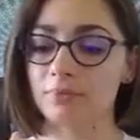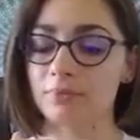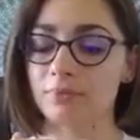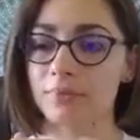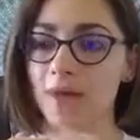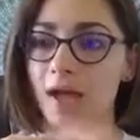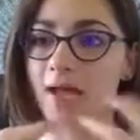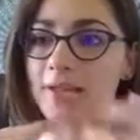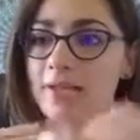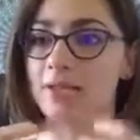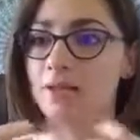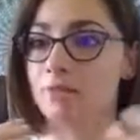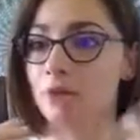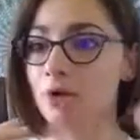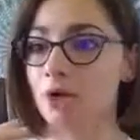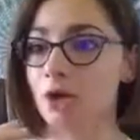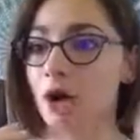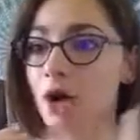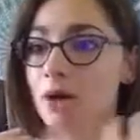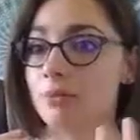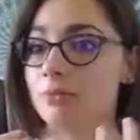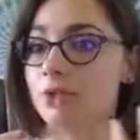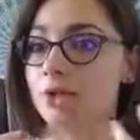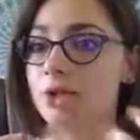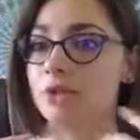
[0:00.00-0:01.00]
item or
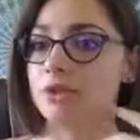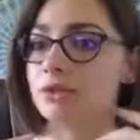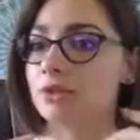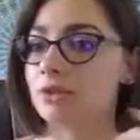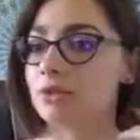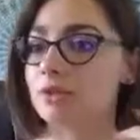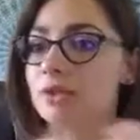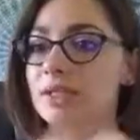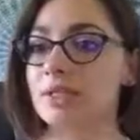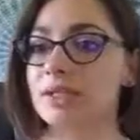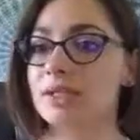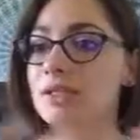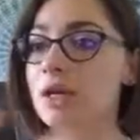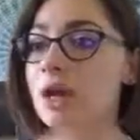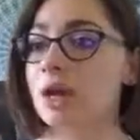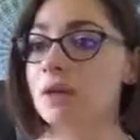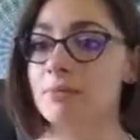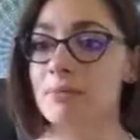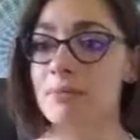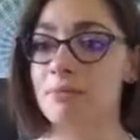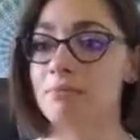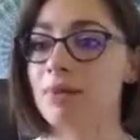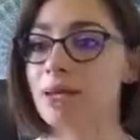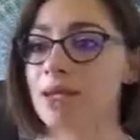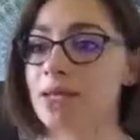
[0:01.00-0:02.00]
object, or let's talk
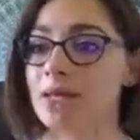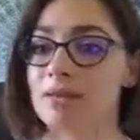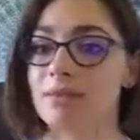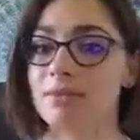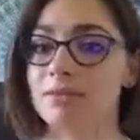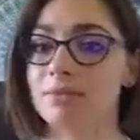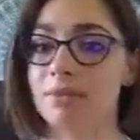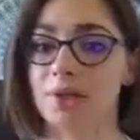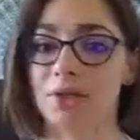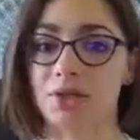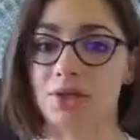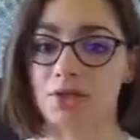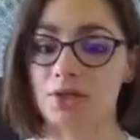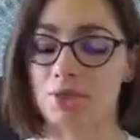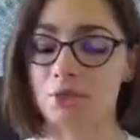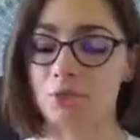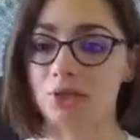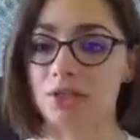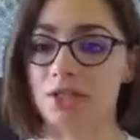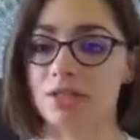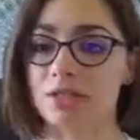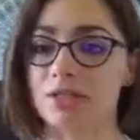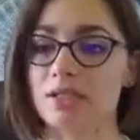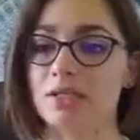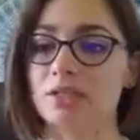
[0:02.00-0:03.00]
about money, because money is super
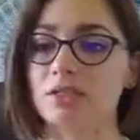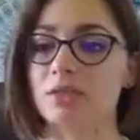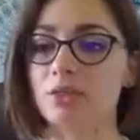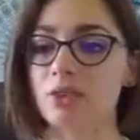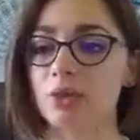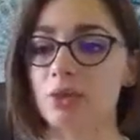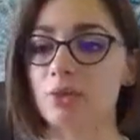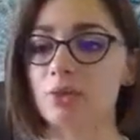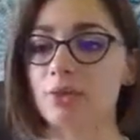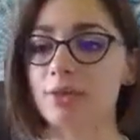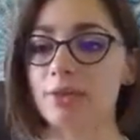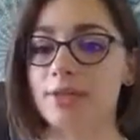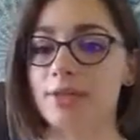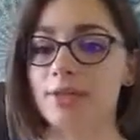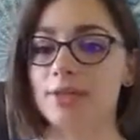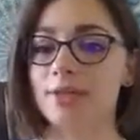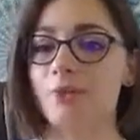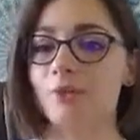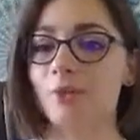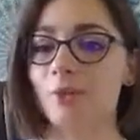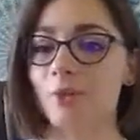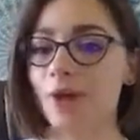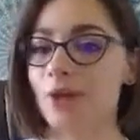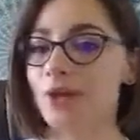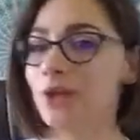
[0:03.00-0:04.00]
easy. So you think
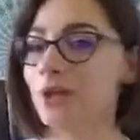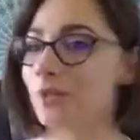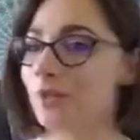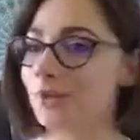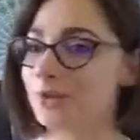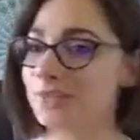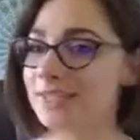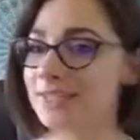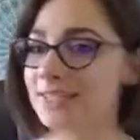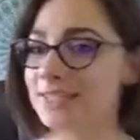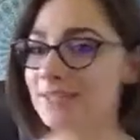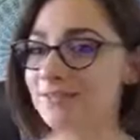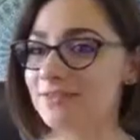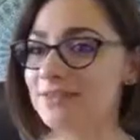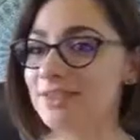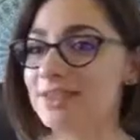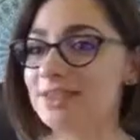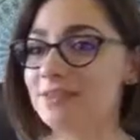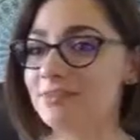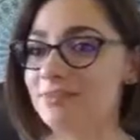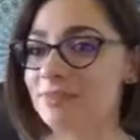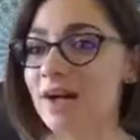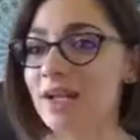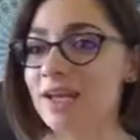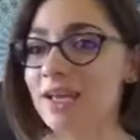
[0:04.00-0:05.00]
that when you receive
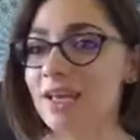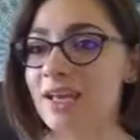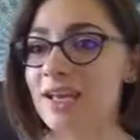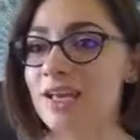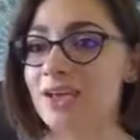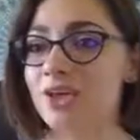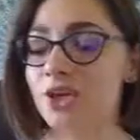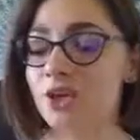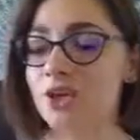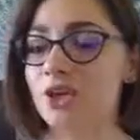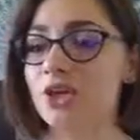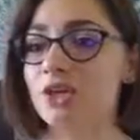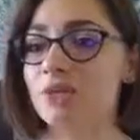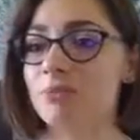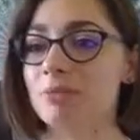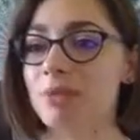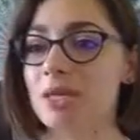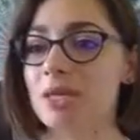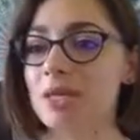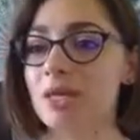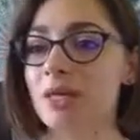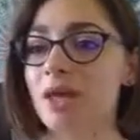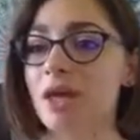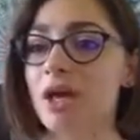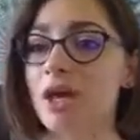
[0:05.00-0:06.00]
this money, you're going to
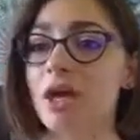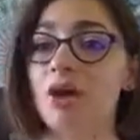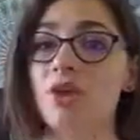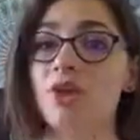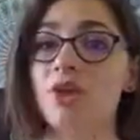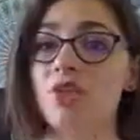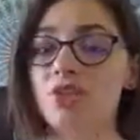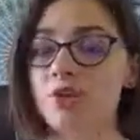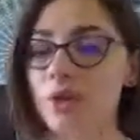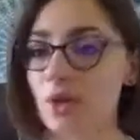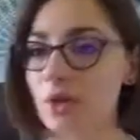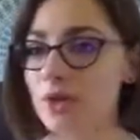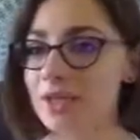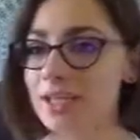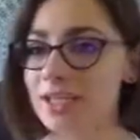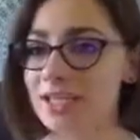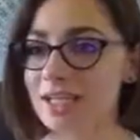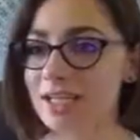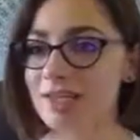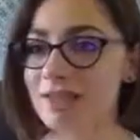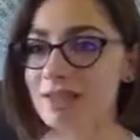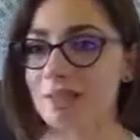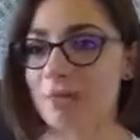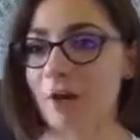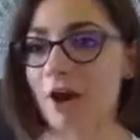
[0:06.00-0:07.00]
be throwing a
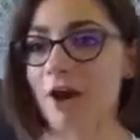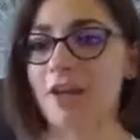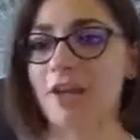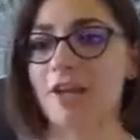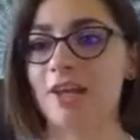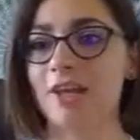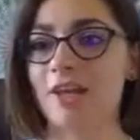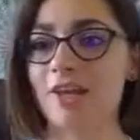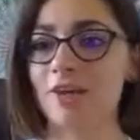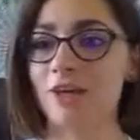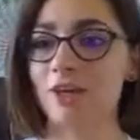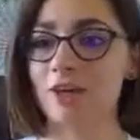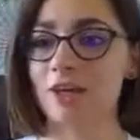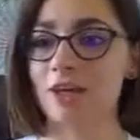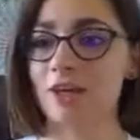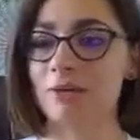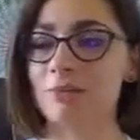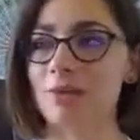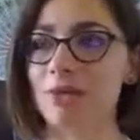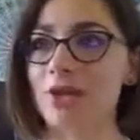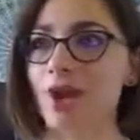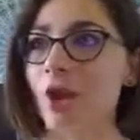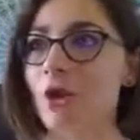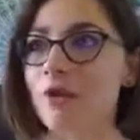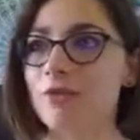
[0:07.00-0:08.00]
dance party, you're going to
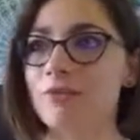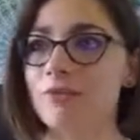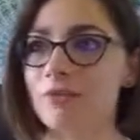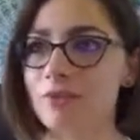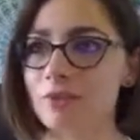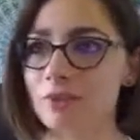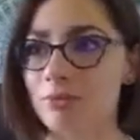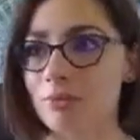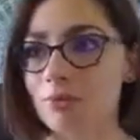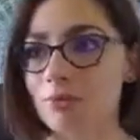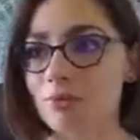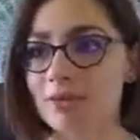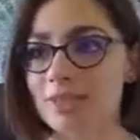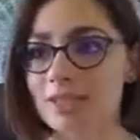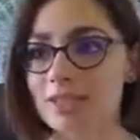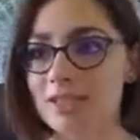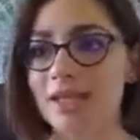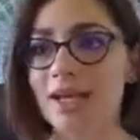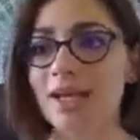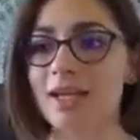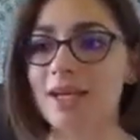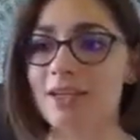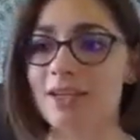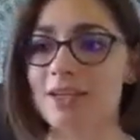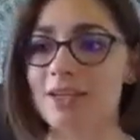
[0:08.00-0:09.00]
be over the moon
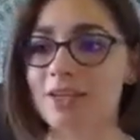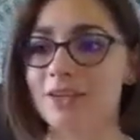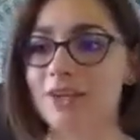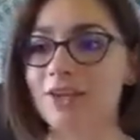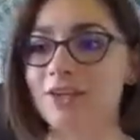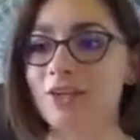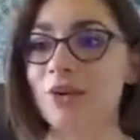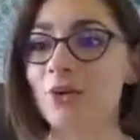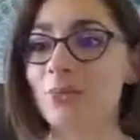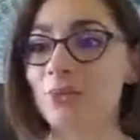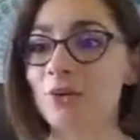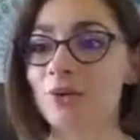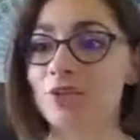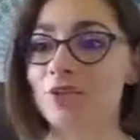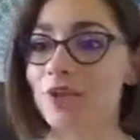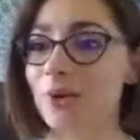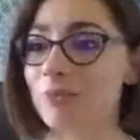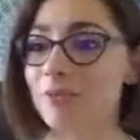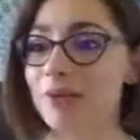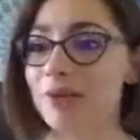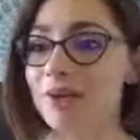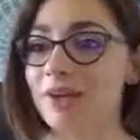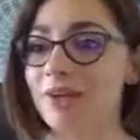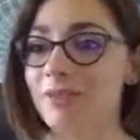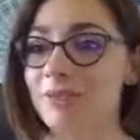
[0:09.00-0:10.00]
excited, you're going to be
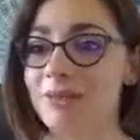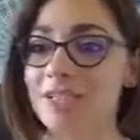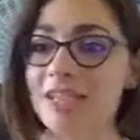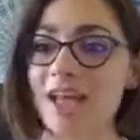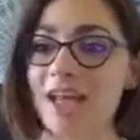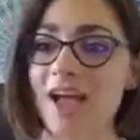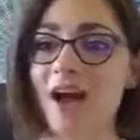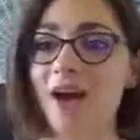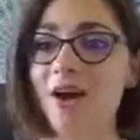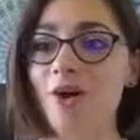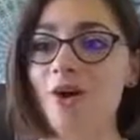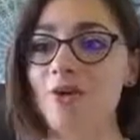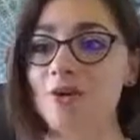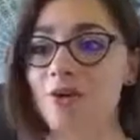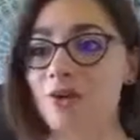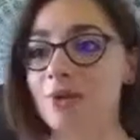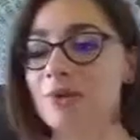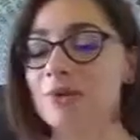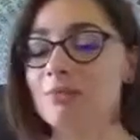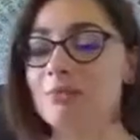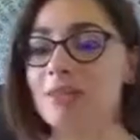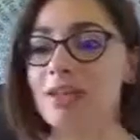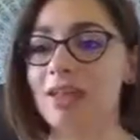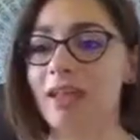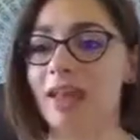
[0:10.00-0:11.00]
jumping up and down, you're going
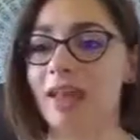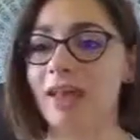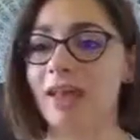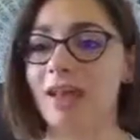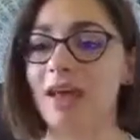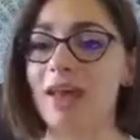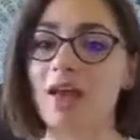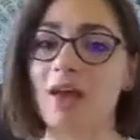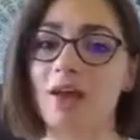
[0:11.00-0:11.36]
to be like